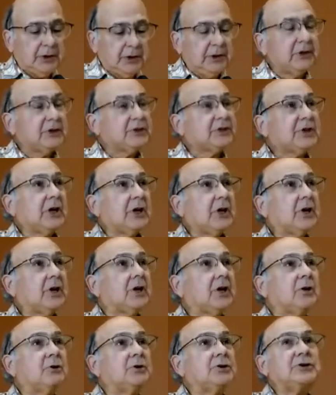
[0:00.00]
His
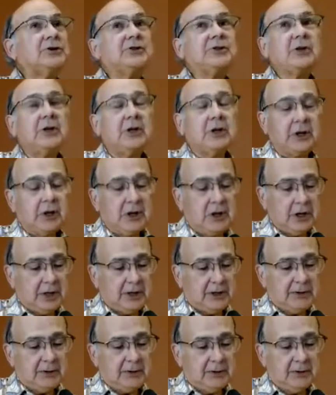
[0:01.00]
hair is city
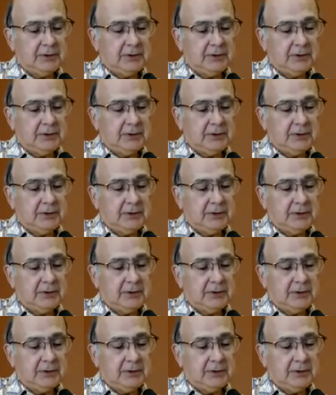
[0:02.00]
cut.